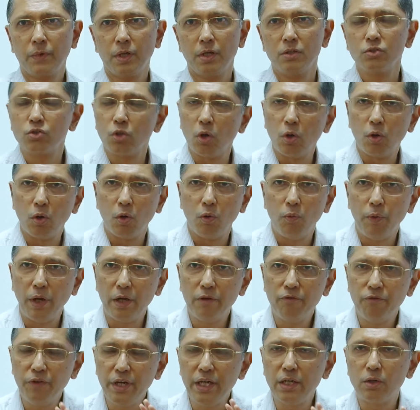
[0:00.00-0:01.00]
So
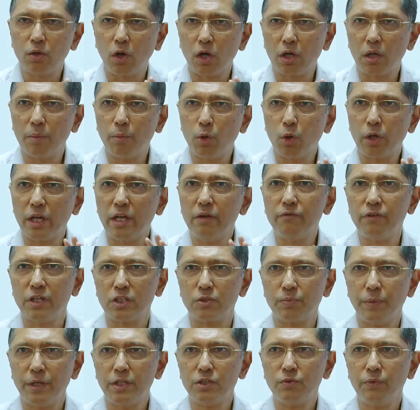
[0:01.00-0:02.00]
when we talk about
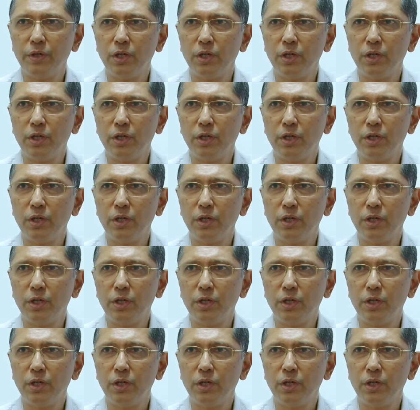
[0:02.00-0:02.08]
investments,